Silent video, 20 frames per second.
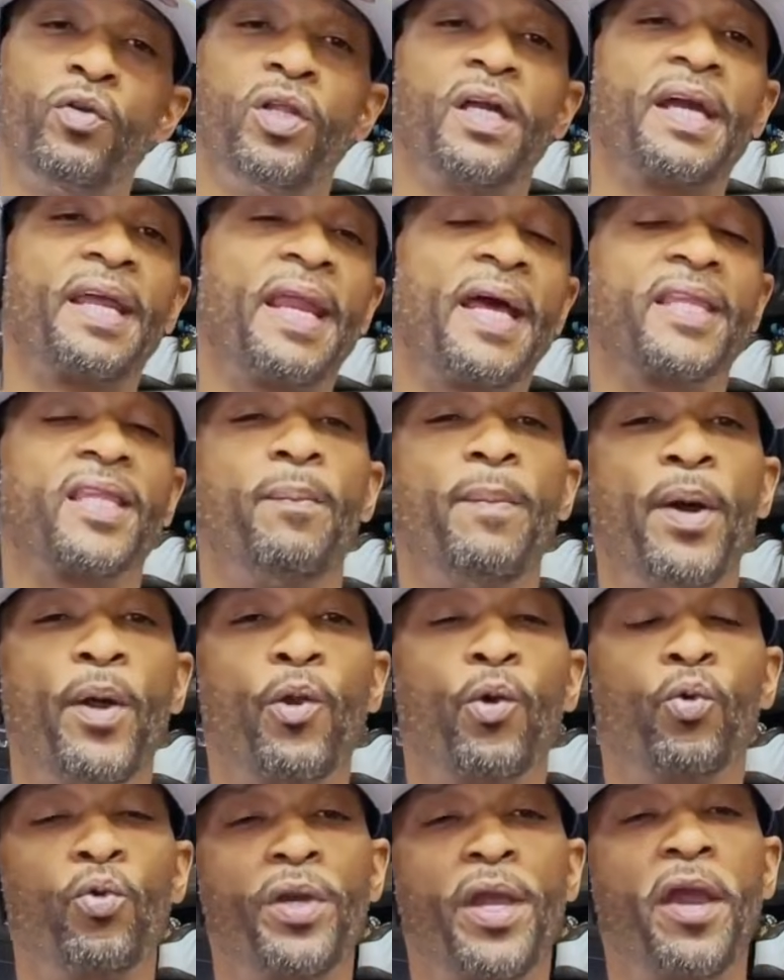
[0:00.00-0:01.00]
looking at the
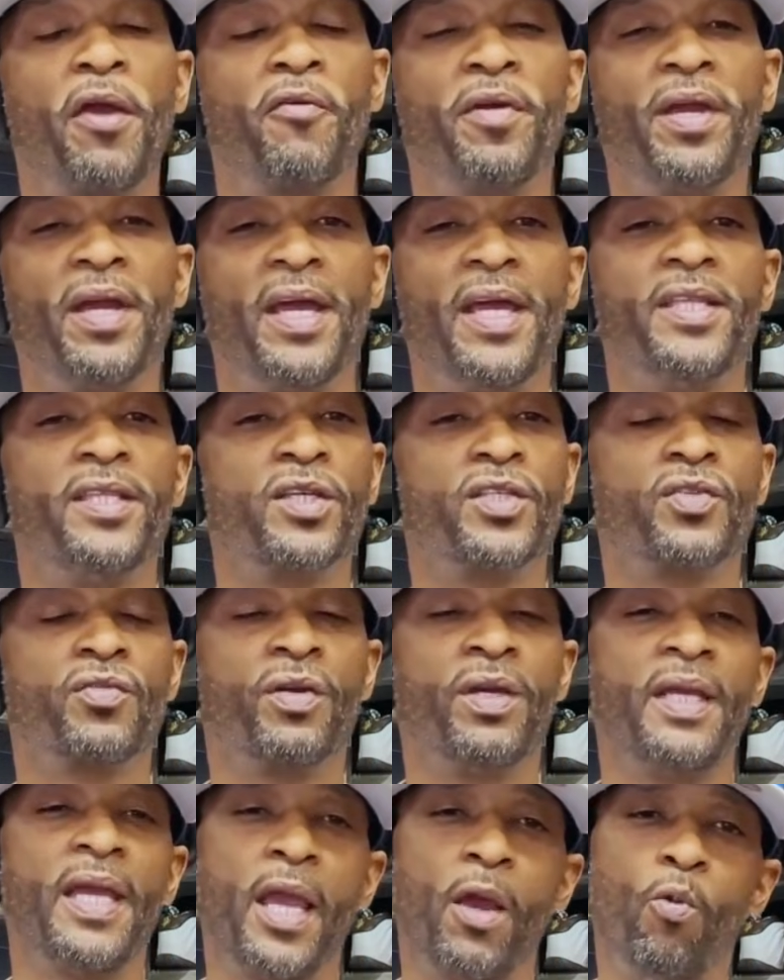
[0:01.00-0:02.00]
medical carrier
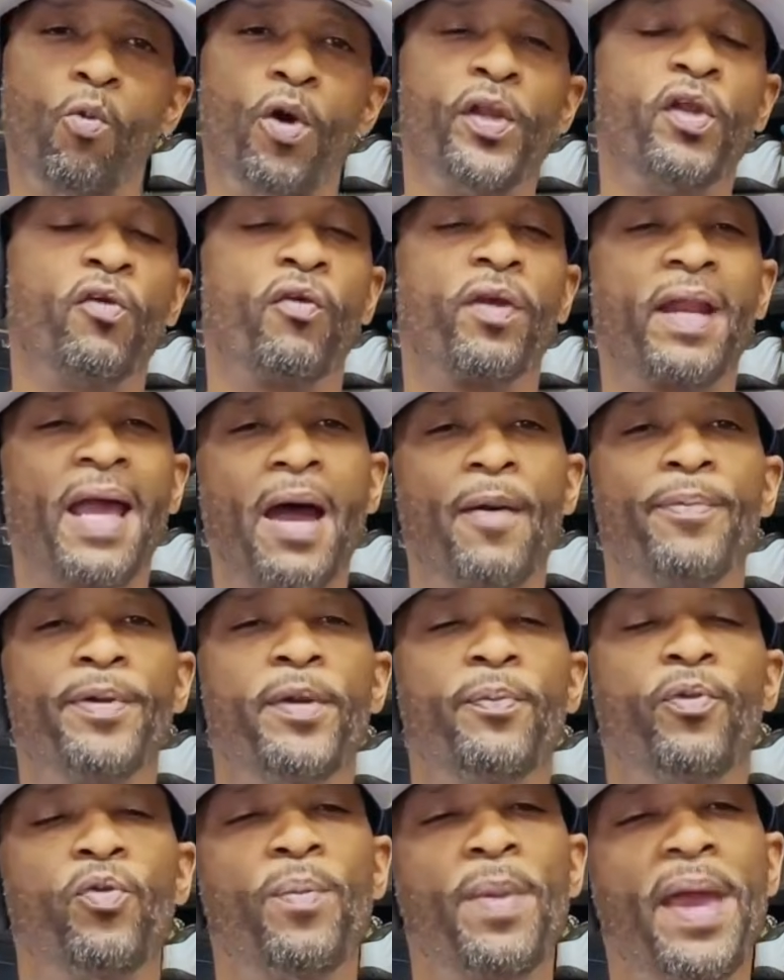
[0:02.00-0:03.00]
industry and wondering how
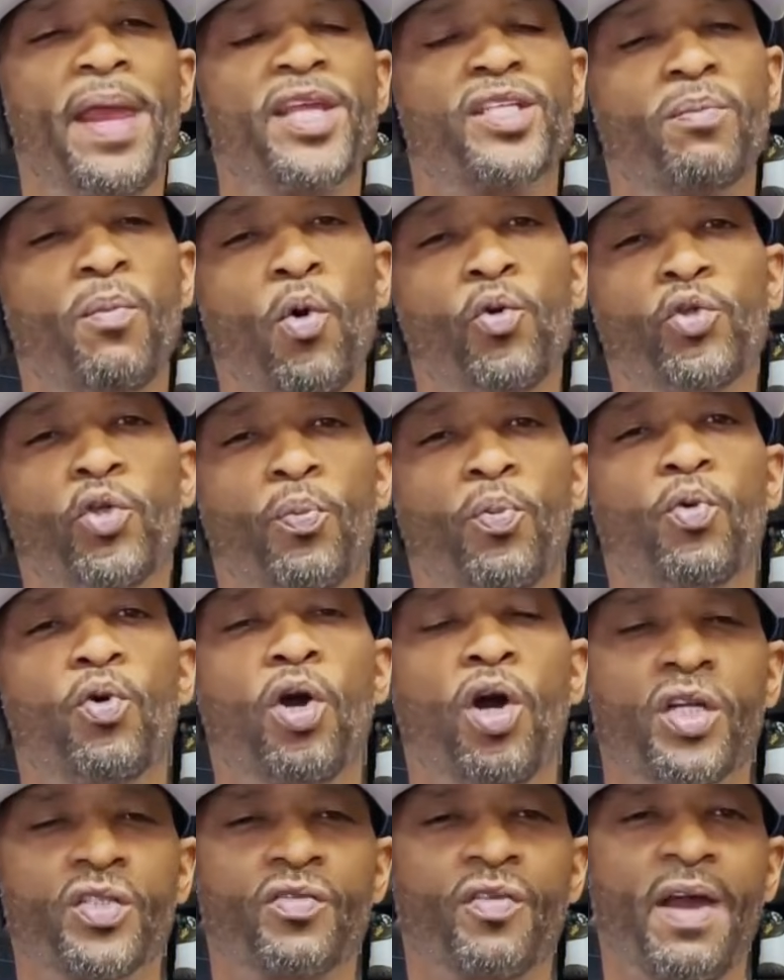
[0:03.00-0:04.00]
people manage multiple
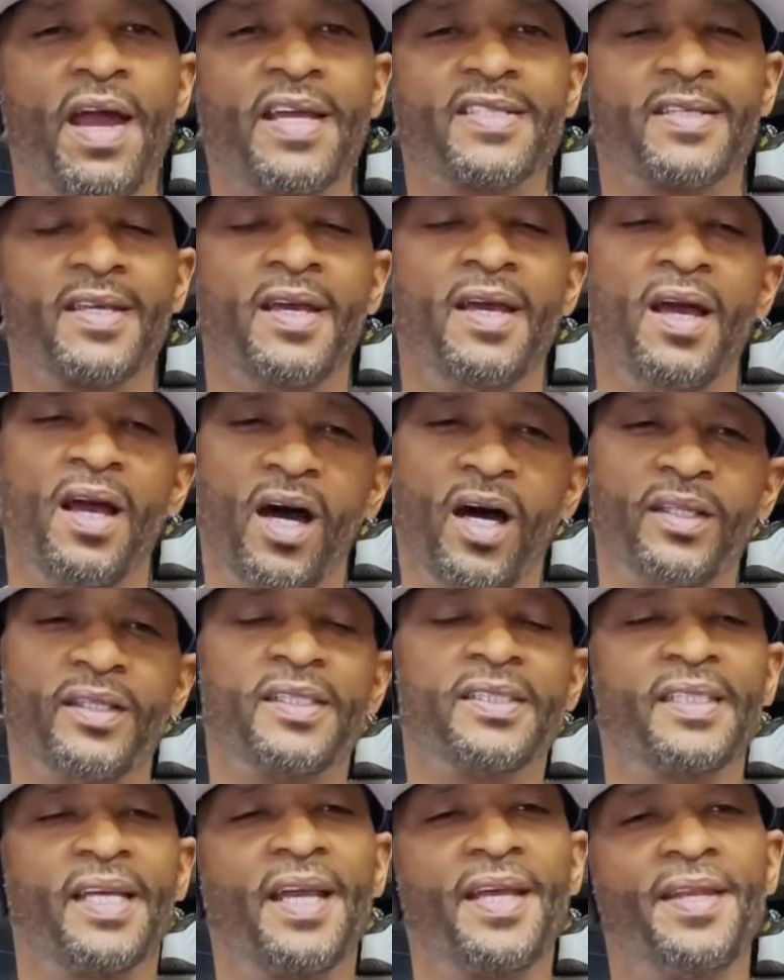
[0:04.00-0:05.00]
contracts,
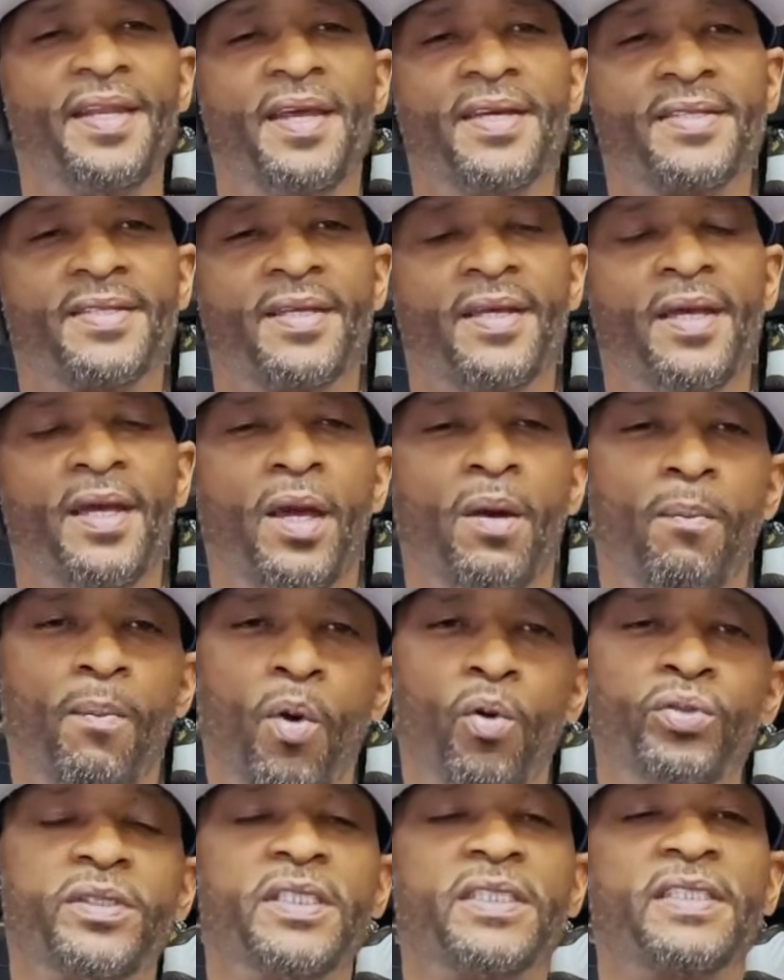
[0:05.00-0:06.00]
understand this.
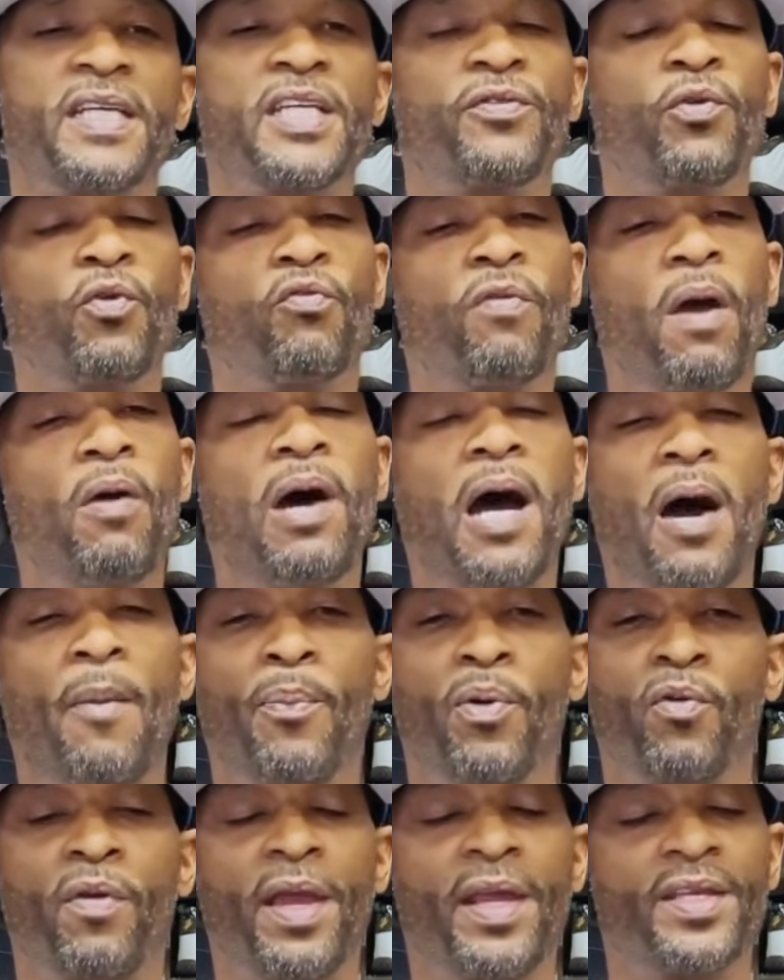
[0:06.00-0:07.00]
Most successful route
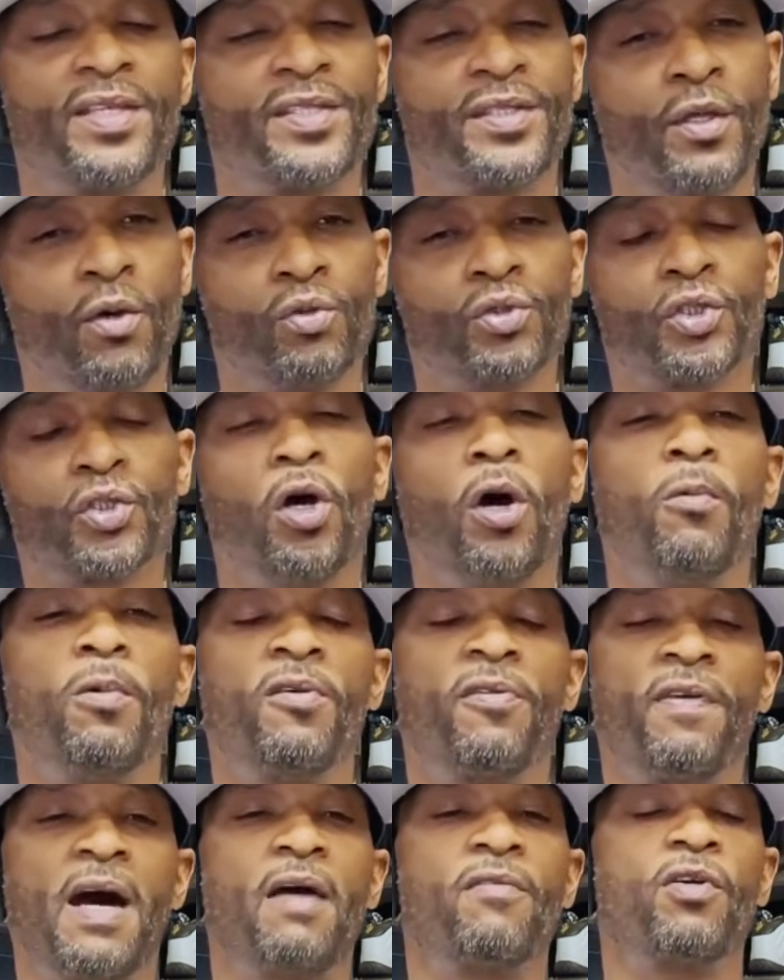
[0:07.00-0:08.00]
operators don't start with
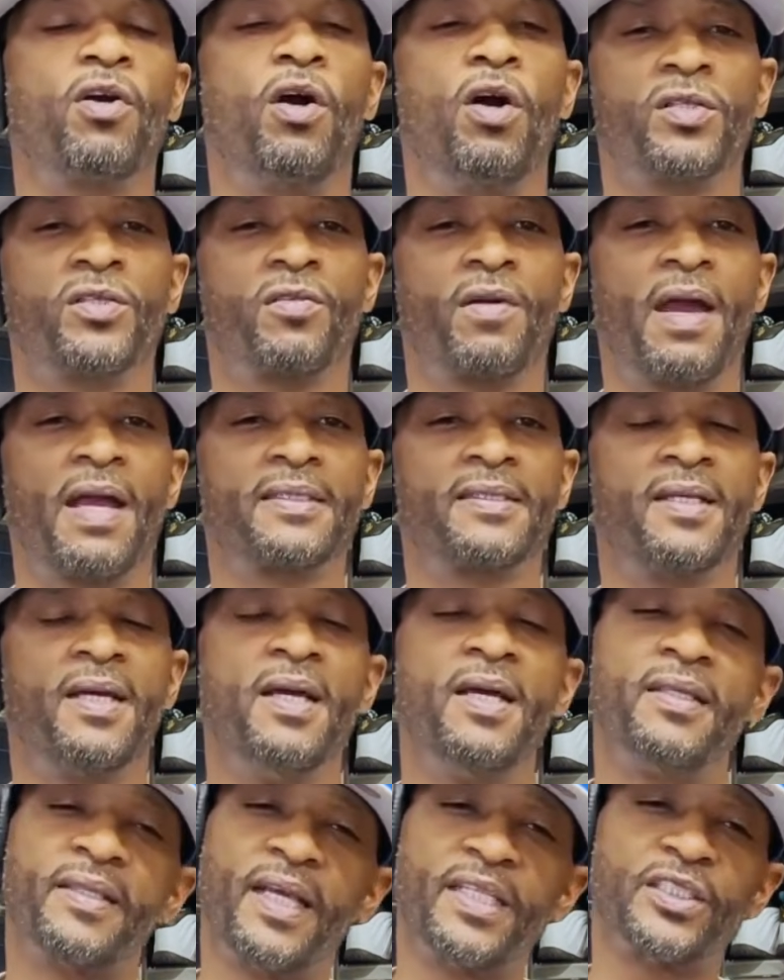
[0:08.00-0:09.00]
5 contracts.
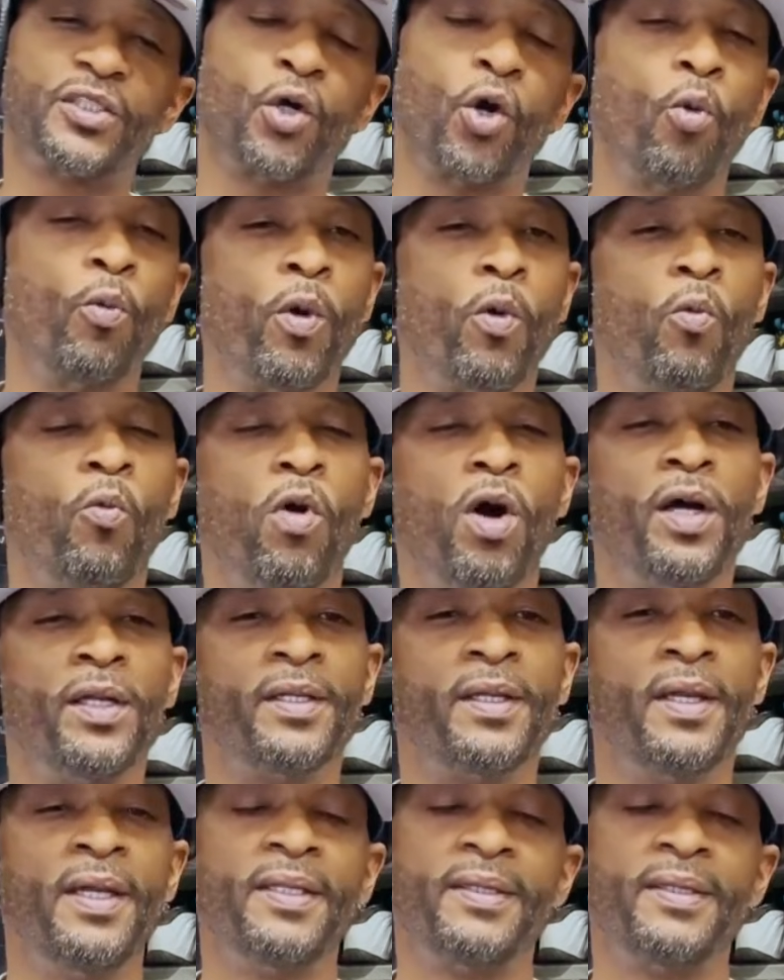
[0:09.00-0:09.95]
They start with 1.